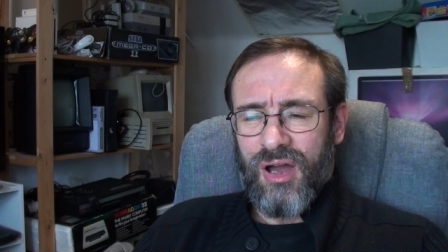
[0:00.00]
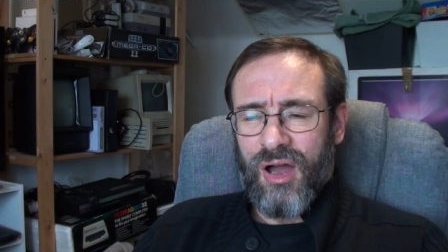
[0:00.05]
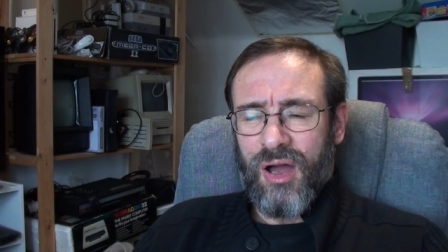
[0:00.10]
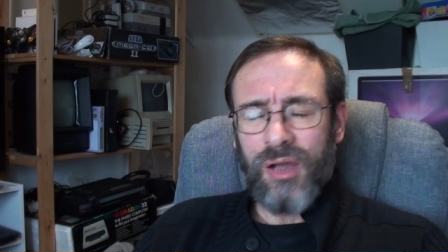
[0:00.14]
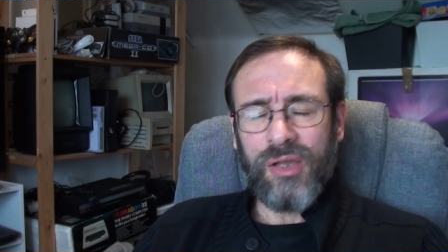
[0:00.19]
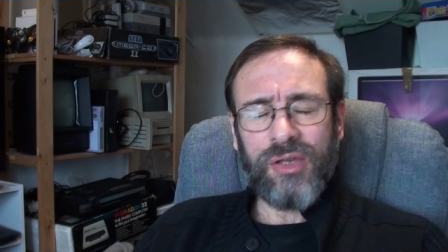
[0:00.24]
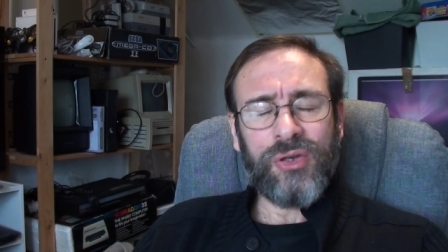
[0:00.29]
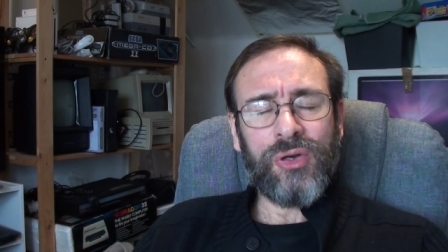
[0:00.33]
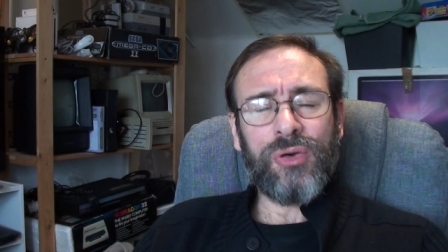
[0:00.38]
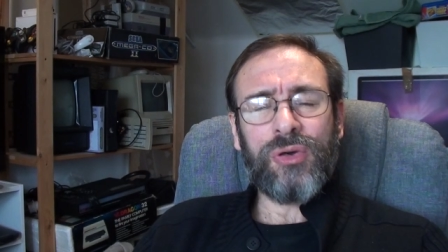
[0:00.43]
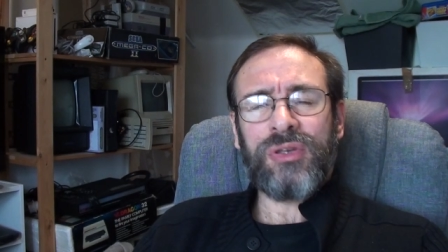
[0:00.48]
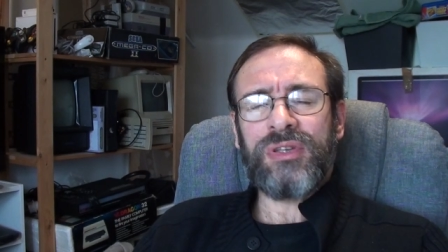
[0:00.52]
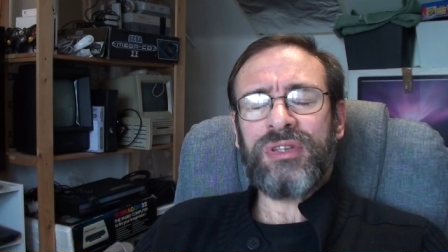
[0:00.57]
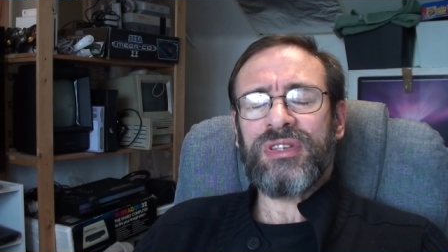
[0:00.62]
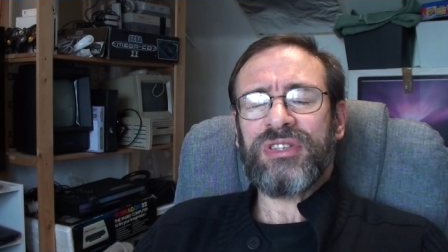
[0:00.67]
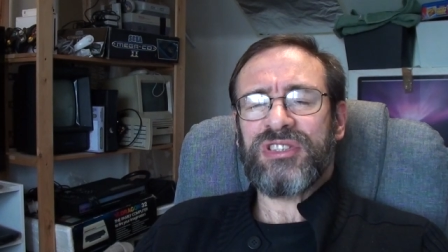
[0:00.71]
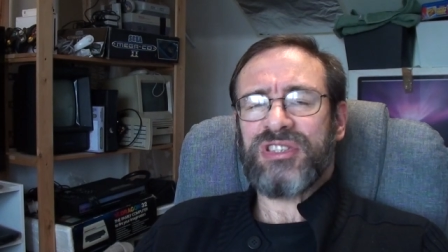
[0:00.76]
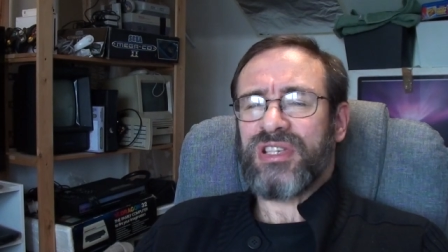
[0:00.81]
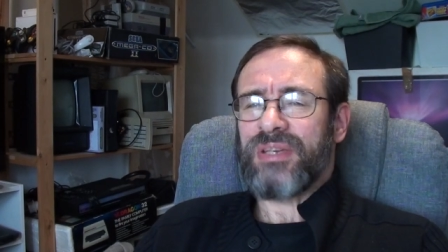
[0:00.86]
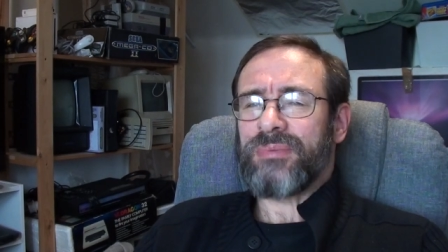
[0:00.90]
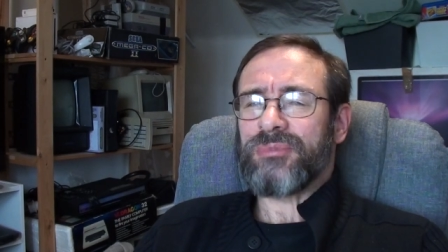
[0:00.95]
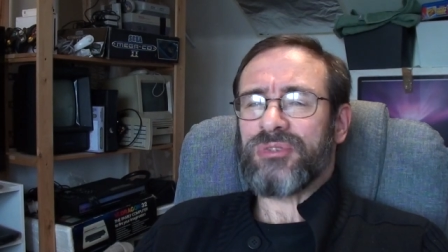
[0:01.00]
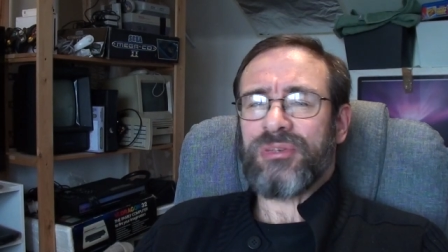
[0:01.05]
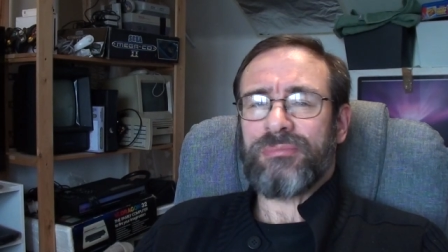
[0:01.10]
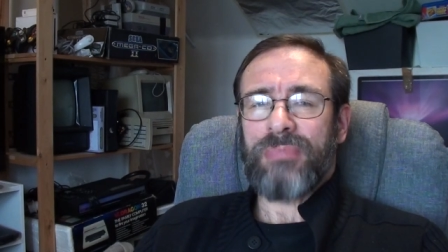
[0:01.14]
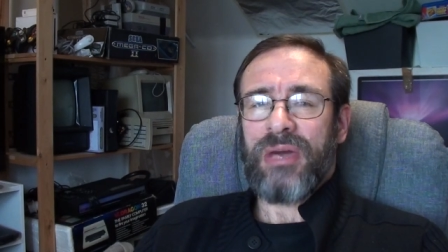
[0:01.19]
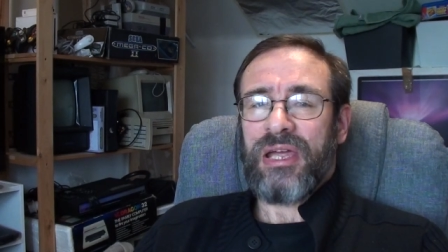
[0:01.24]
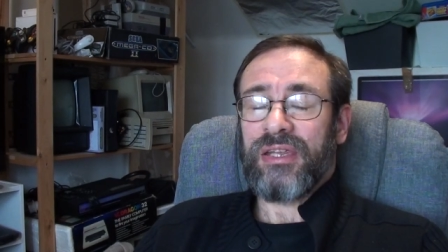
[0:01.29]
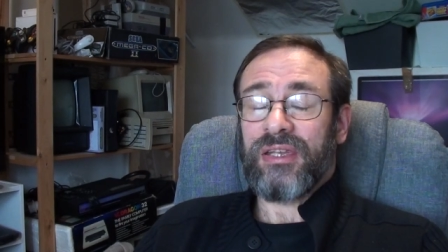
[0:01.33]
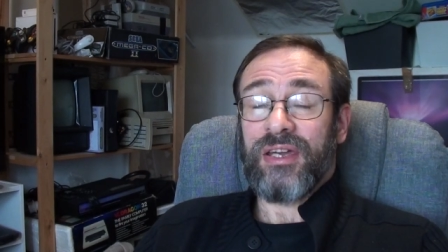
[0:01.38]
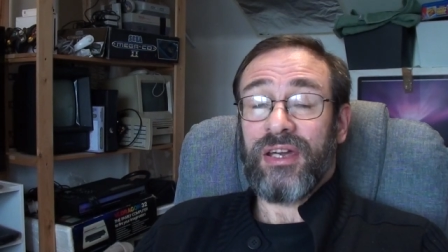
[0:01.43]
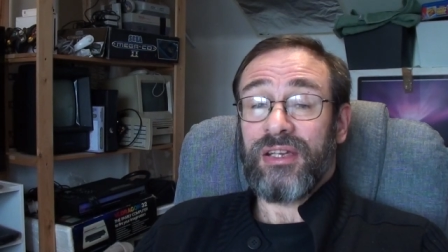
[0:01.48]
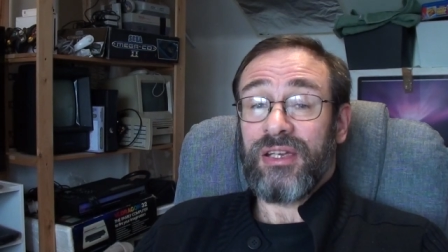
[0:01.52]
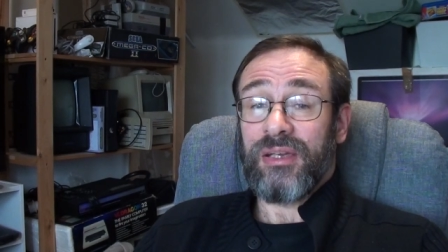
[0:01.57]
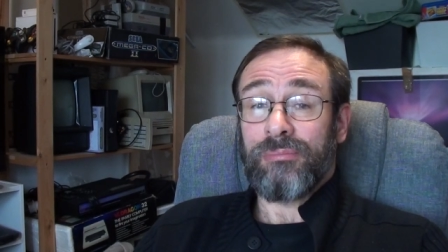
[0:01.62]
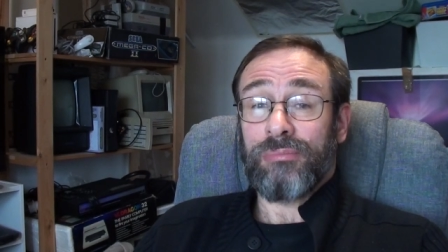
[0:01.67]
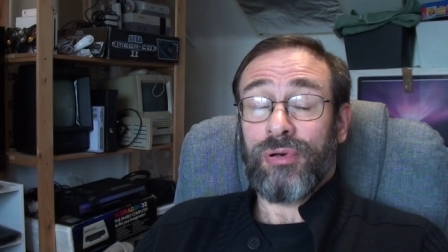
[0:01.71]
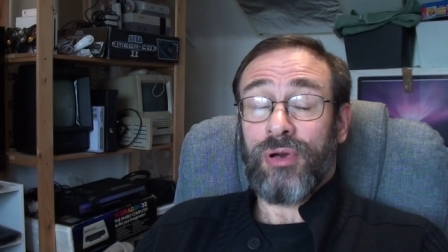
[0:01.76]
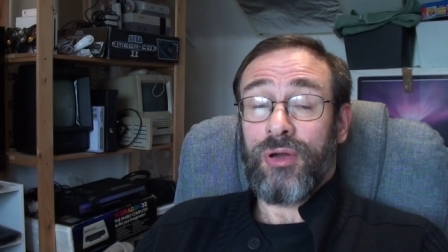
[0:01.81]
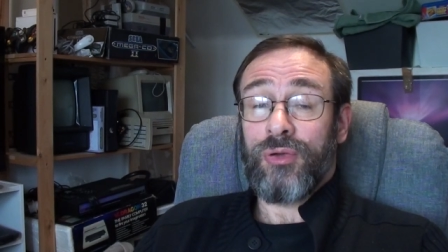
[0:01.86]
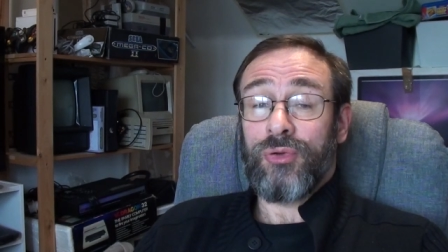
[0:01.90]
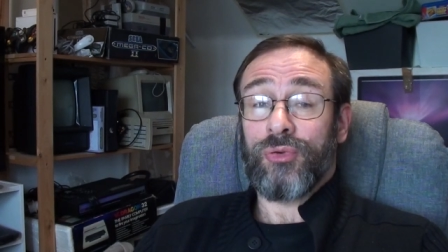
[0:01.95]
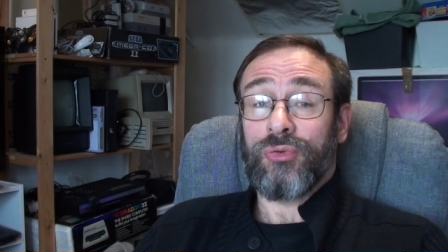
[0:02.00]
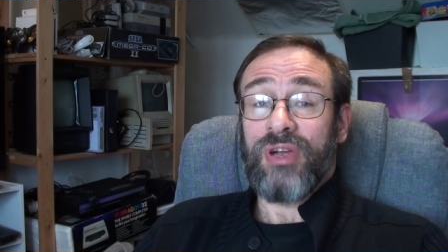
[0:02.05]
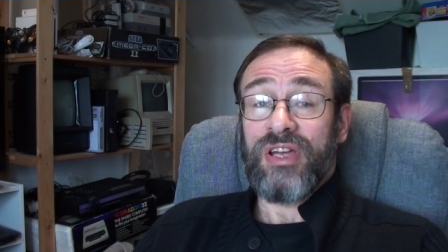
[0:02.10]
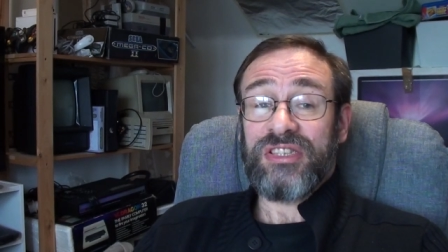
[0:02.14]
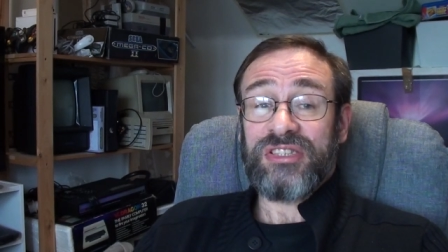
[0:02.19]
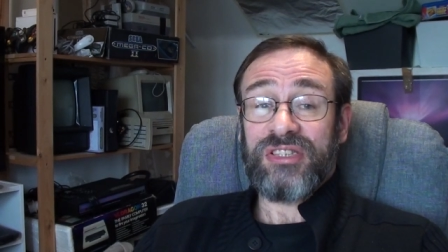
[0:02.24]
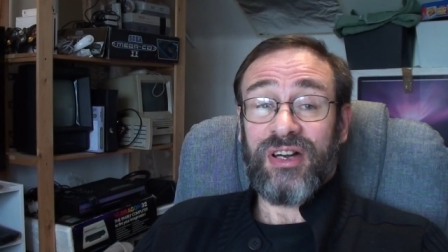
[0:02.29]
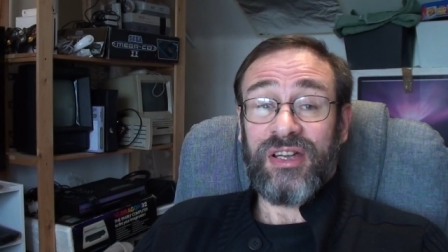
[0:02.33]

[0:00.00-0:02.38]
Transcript: I couldn't seem to make any progress.